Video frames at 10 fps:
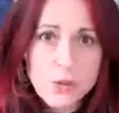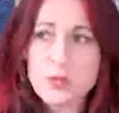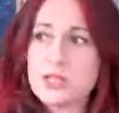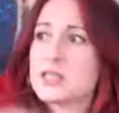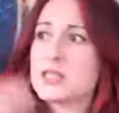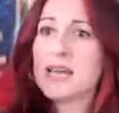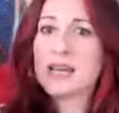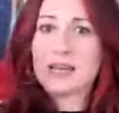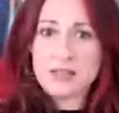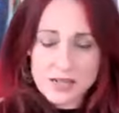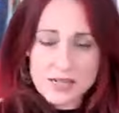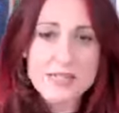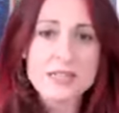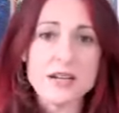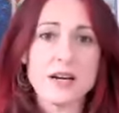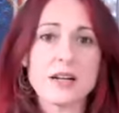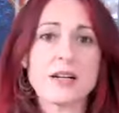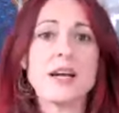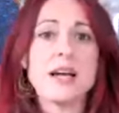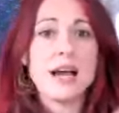We're just saying night is
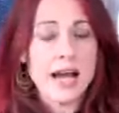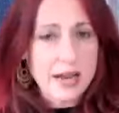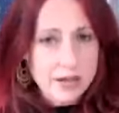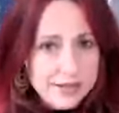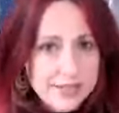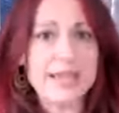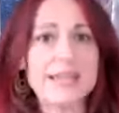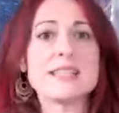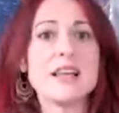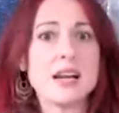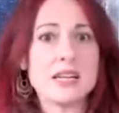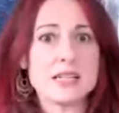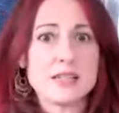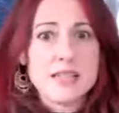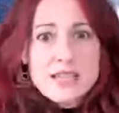dark and day is light.